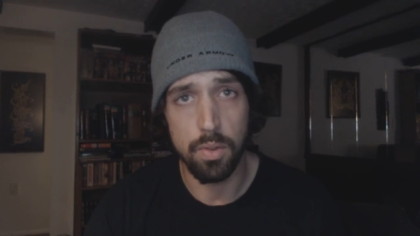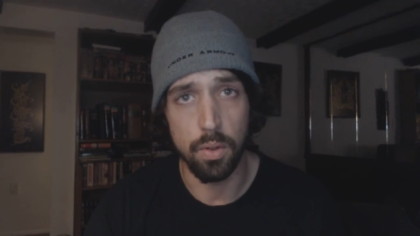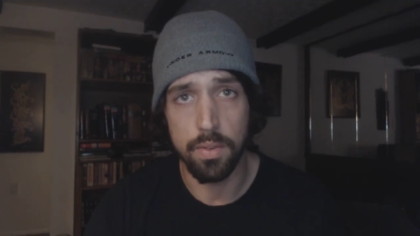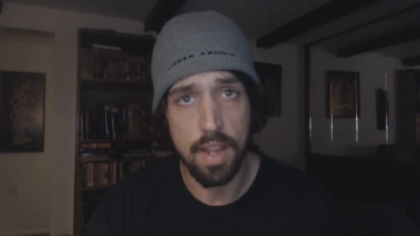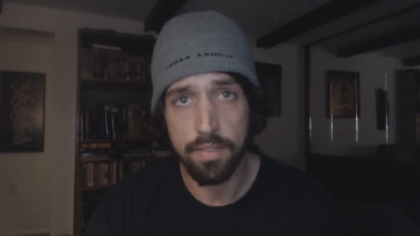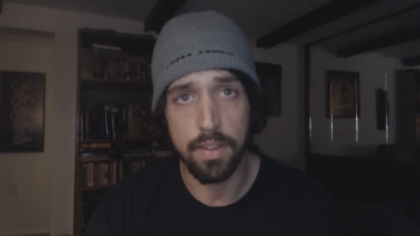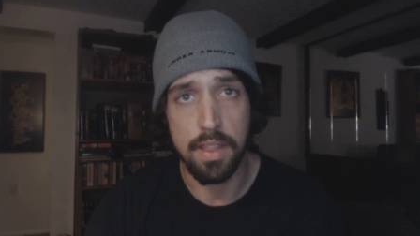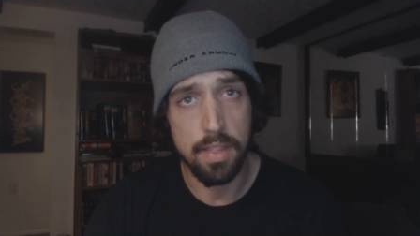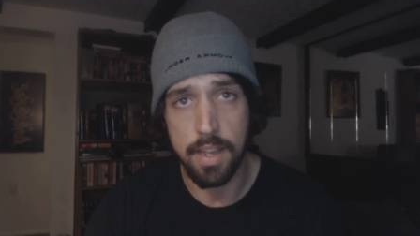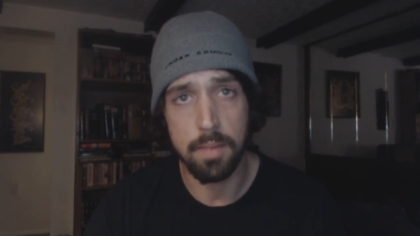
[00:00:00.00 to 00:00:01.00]
you'll
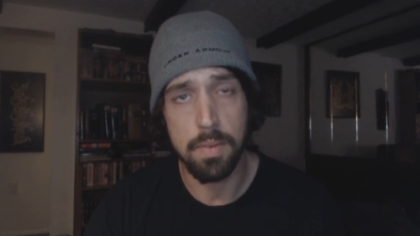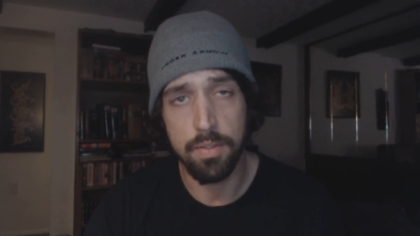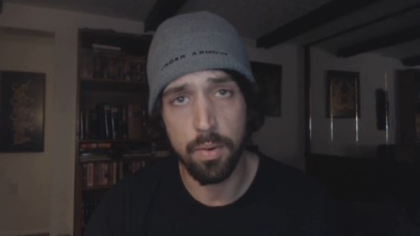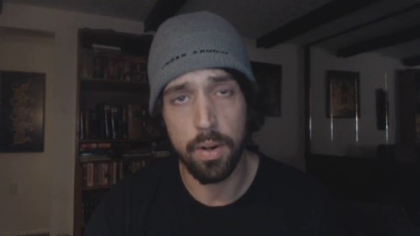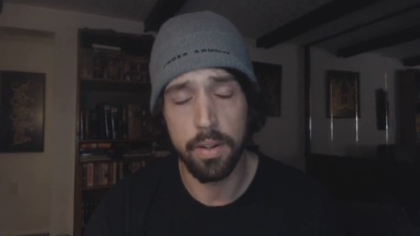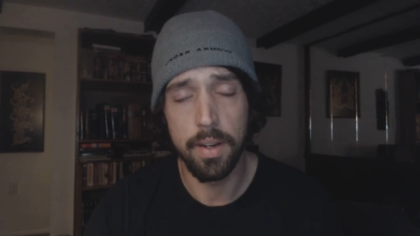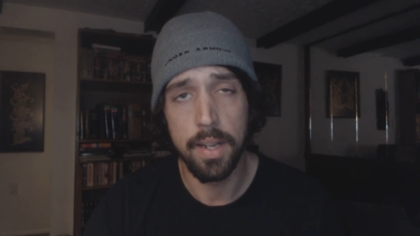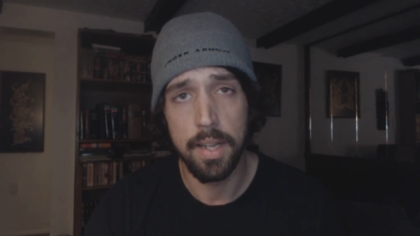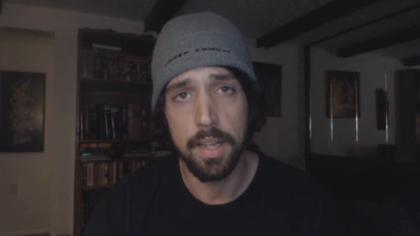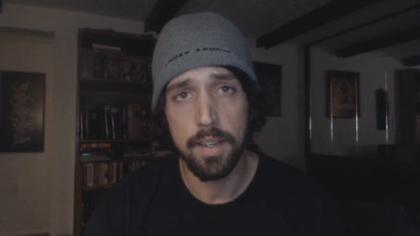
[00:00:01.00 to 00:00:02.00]
definitely thank me for it.
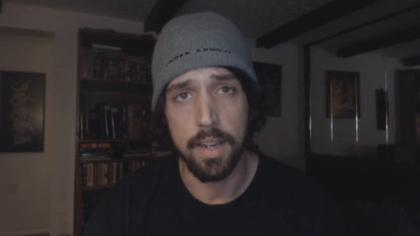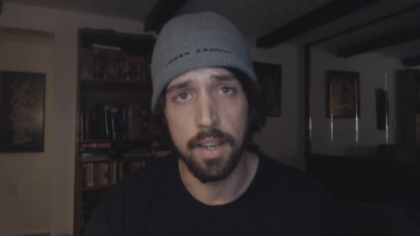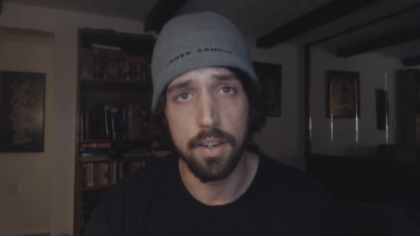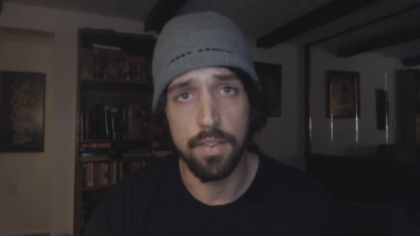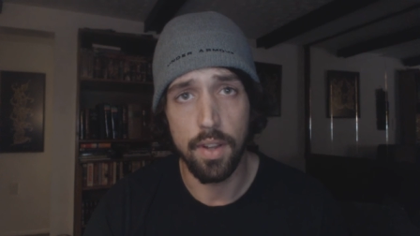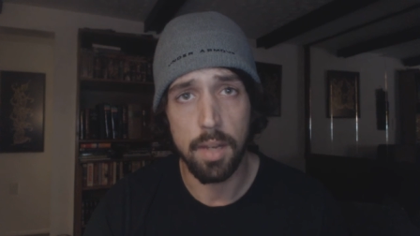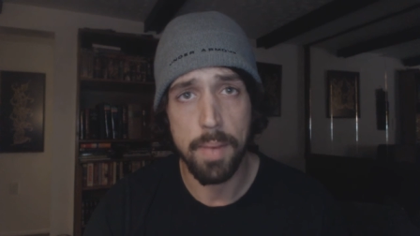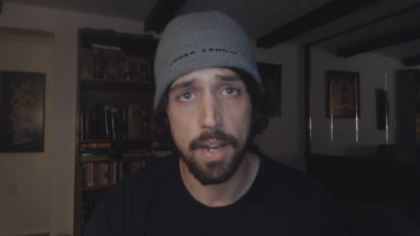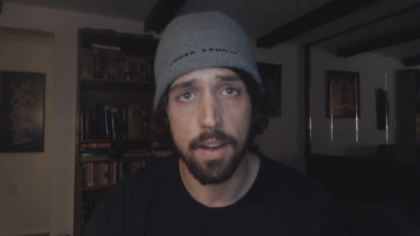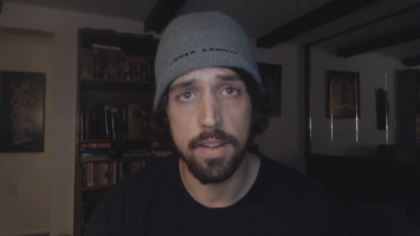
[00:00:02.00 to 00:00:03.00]
And if you
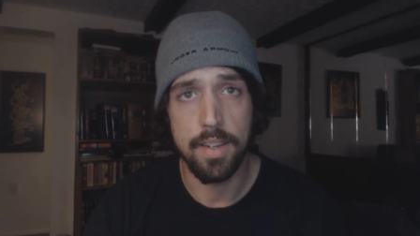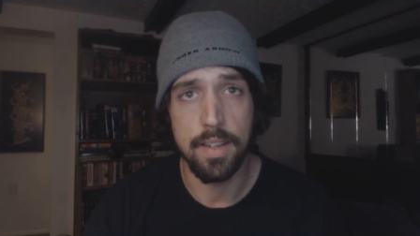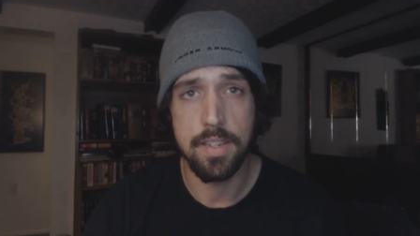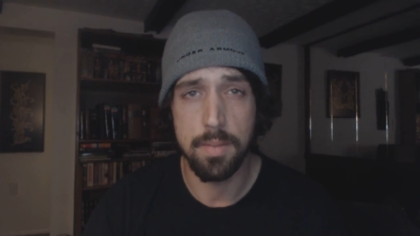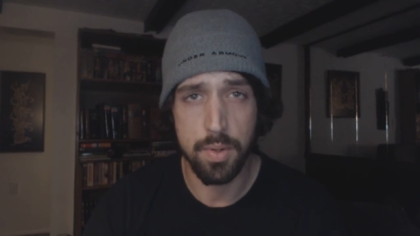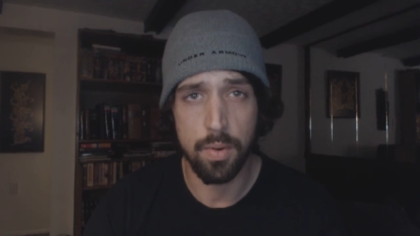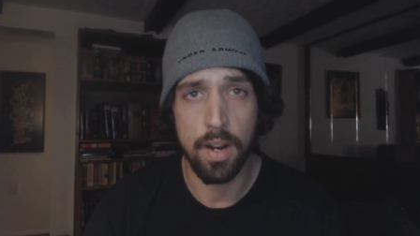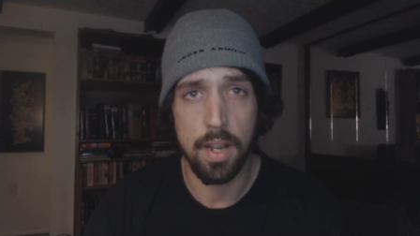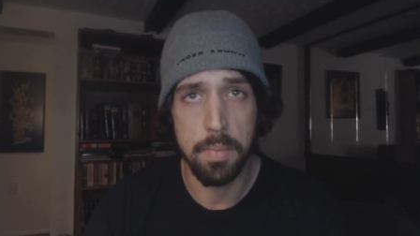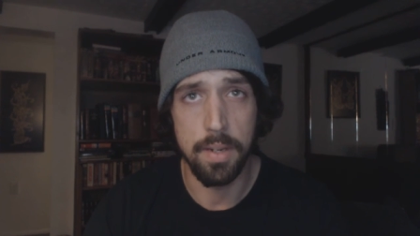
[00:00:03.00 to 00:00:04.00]
like my content,
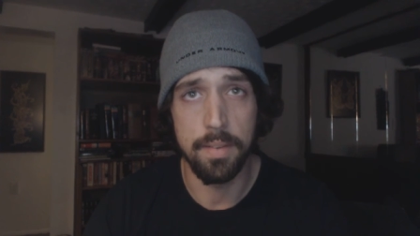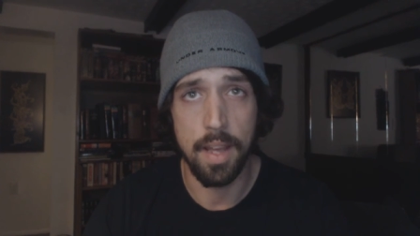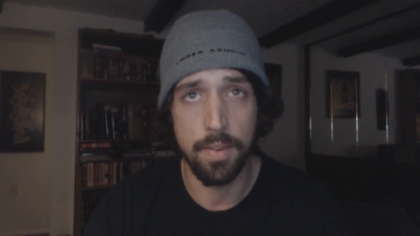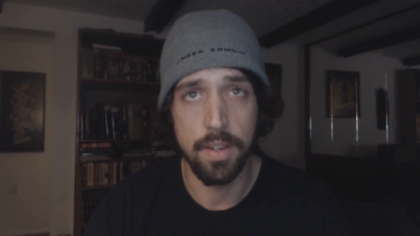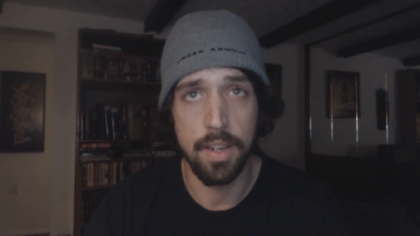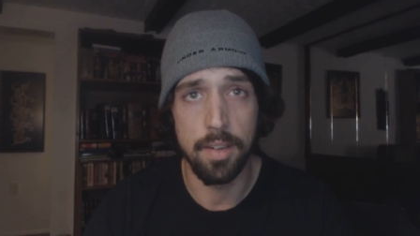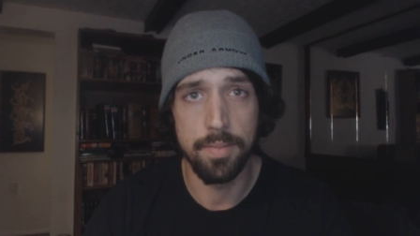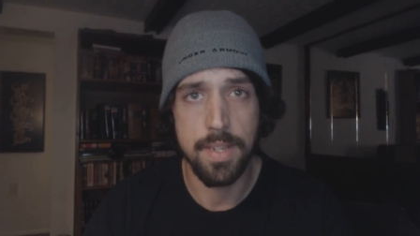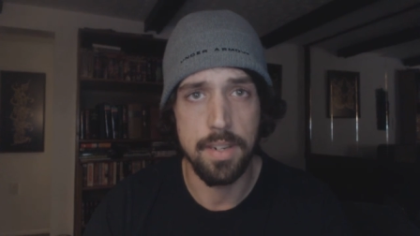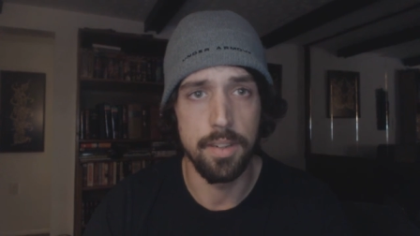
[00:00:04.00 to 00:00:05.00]
subscribe and have a good day.
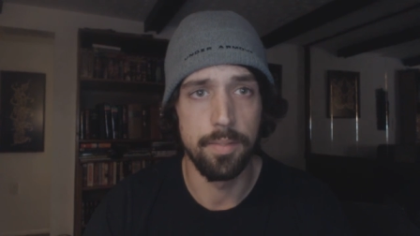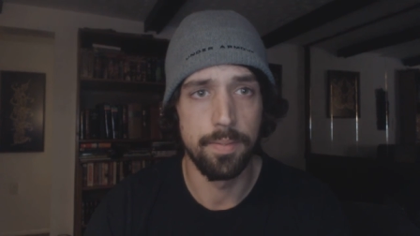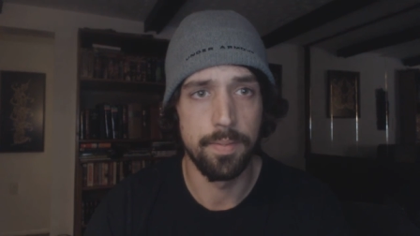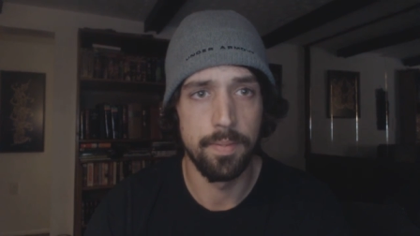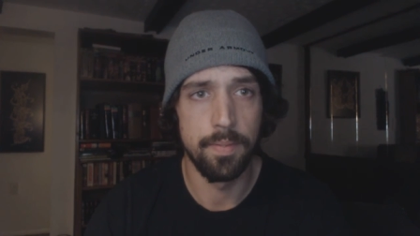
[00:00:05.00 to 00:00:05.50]
See ya.